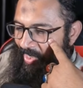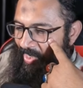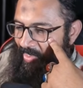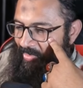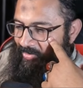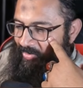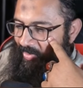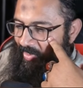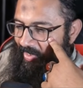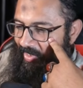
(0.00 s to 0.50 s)

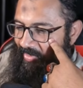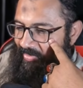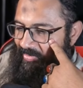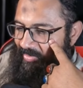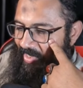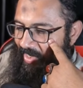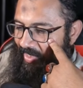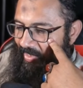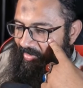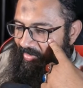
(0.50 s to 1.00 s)
So it's
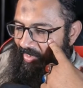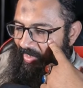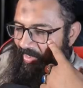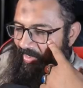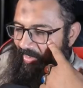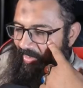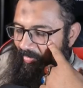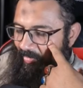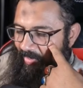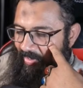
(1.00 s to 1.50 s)
getting the
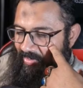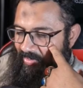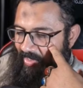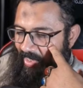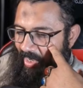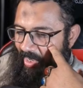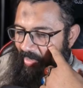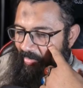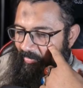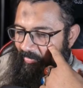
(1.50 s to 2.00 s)
little bit
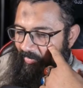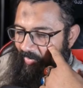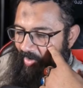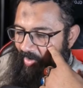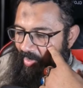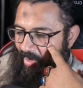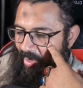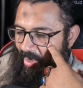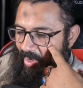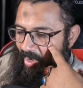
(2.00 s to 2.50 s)
time
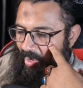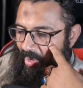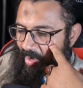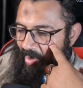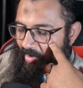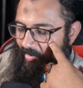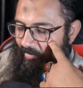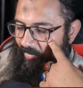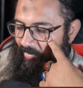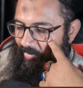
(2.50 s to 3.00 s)

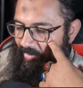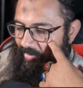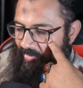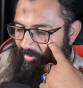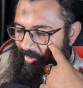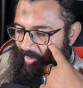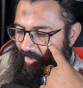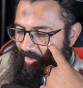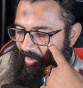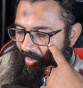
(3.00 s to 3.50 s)
for the
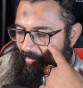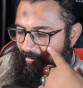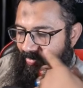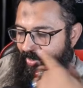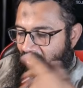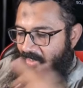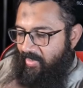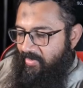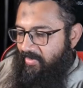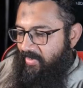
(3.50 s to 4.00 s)
thinking,
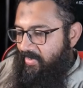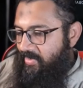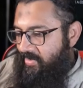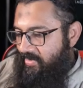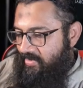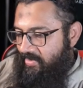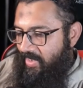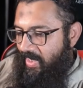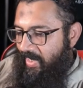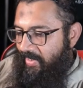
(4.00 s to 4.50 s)
because I
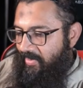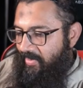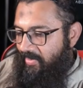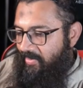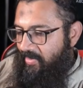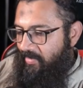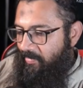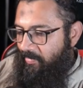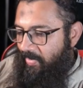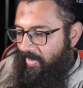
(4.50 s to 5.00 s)
just selected
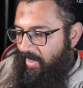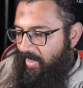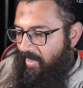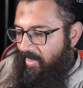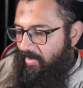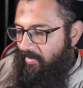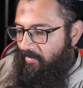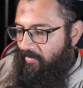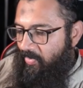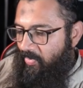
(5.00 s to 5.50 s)
the
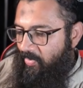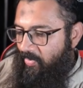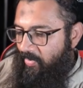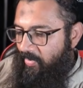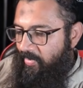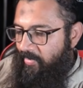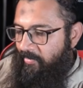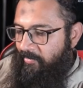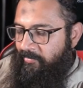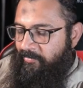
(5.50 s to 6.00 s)
plan mode